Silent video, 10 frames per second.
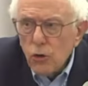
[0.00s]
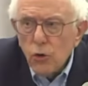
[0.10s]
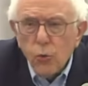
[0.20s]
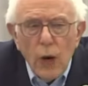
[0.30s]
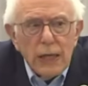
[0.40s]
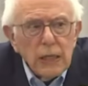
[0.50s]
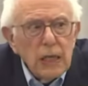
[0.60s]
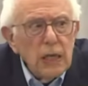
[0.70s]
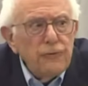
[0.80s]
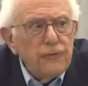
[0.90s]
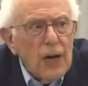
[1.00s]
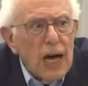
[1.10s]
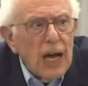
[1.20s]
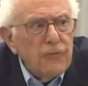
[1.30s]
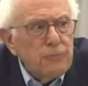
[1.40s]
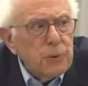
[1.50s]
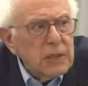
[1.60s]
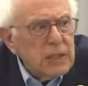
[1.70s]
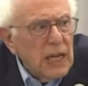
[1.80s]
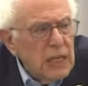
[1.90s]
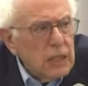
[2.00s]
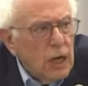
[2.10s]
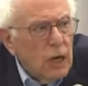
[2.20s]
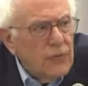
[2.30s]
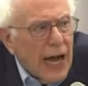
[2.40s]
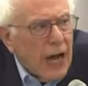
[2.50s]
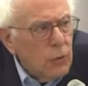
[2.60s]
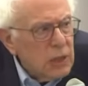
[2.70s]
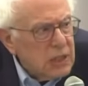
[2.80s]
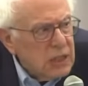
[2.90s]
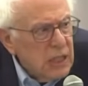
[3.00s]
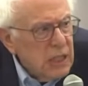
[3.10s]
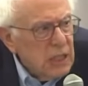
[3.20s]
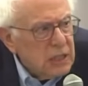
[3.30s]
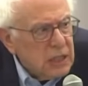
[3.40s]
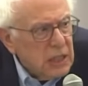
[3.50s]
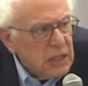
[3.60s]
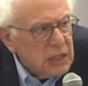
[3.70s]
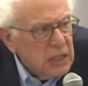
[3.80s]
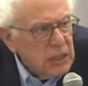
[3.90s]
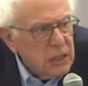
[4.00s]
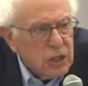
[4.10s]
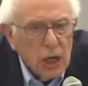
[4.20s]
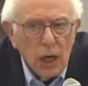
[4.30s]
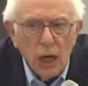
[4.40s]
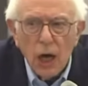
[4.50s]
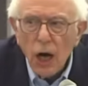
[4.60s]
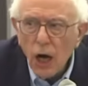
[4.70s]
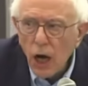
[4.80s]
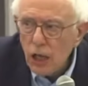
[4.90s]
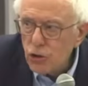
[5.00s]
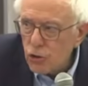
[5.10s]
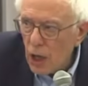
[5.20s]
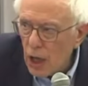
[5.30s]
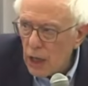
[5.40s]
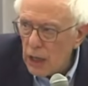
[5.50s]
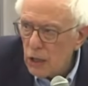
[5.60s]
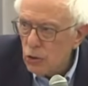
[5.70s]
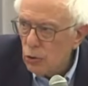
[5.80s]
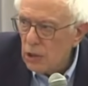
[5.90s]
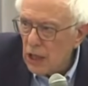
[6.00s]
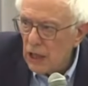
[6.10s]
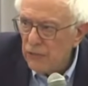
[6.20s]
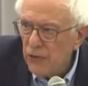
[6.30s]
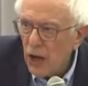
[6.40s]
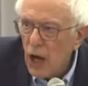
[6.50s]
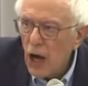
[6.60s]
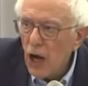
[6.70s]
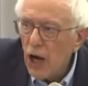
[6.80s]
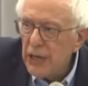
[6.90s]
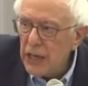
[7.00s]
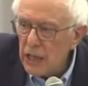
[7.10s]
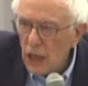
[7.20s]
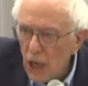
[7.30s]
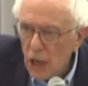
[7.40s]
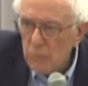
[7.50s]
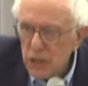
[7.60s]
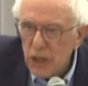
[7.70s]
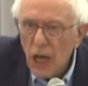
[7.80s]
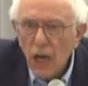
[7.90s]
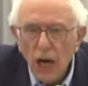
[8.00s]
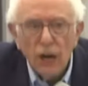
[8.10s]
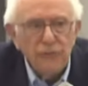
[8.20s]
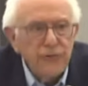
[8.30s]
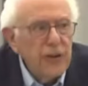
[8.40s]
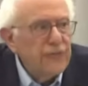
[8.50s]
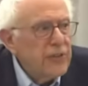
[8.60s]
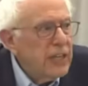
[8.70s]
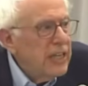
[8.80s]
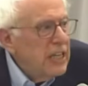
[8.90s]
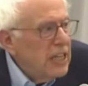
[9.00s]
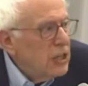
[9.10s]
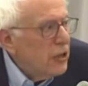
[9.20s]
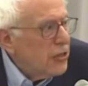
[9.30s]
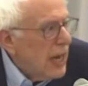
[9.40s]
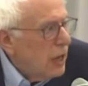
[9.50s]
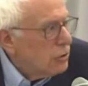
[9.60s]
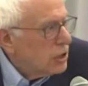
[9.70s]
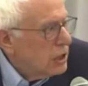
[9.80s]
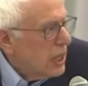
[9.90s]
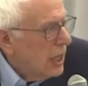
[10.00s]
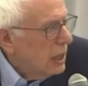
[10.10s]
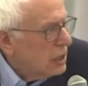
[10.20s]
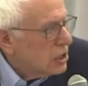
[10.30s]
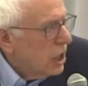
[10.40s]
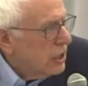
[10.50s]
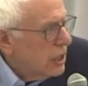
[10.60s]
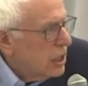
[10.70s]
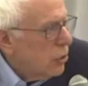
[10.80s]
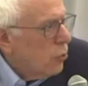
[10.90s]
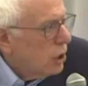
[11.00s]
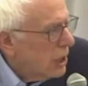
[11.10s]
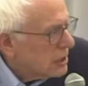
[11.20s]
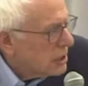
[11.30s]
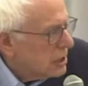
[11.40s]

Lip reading: 25% of our senior citizens are trying to live on incomes of $15,000 a year or less.